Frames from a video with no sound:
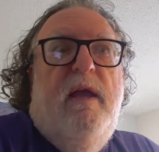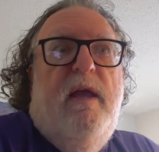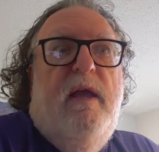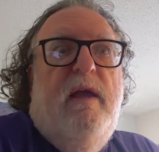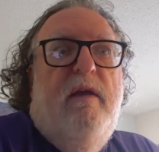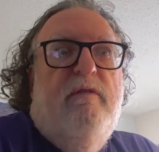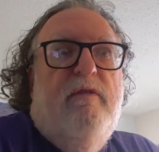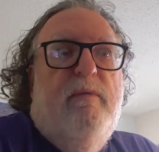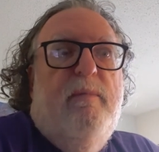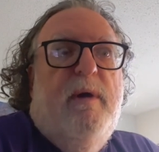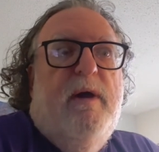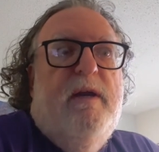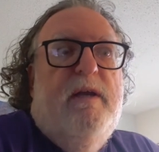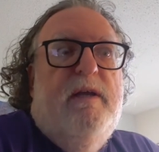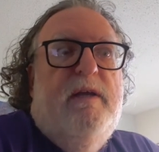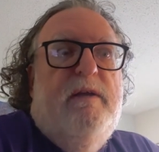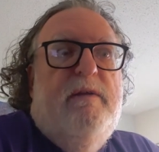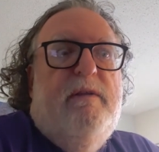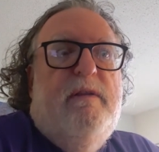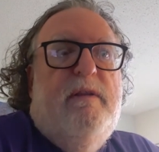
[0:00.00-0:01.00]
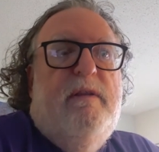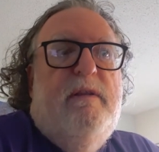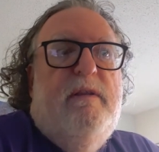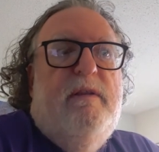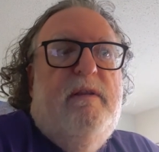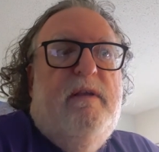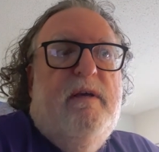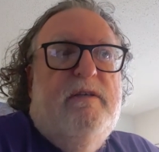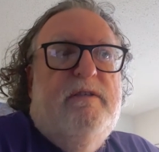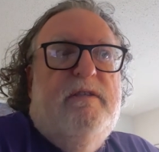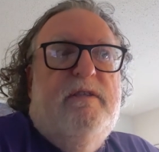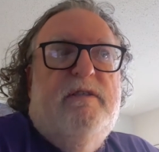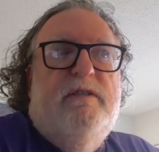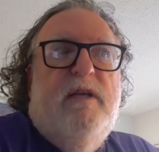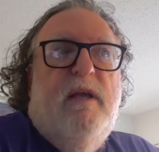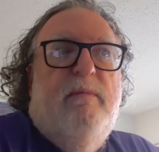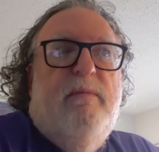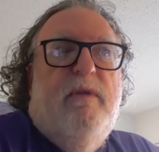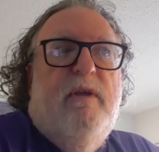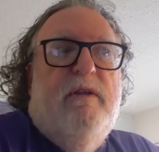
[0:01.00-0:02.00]
Everybody does the
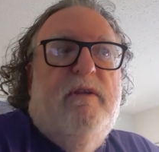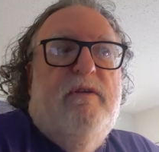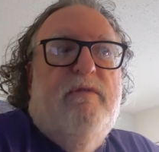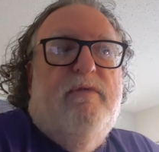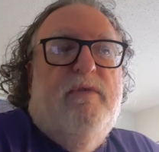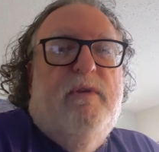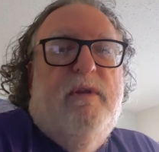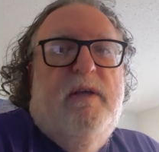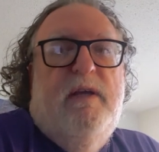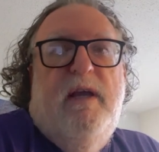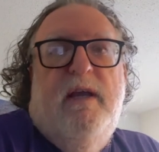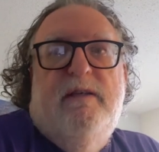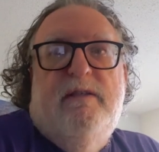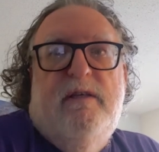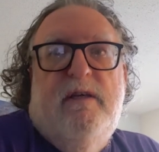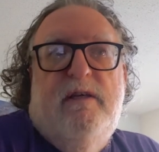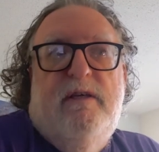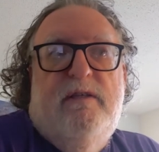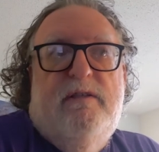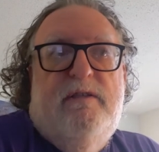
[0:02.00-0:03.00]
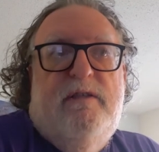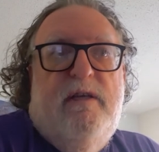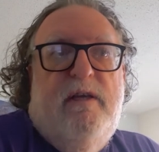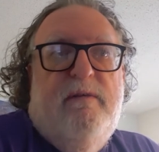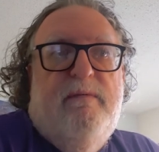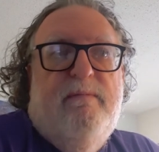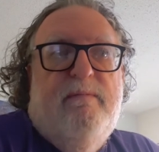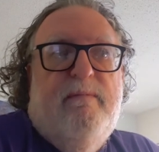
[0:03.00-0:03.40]
same thing differently, as I say.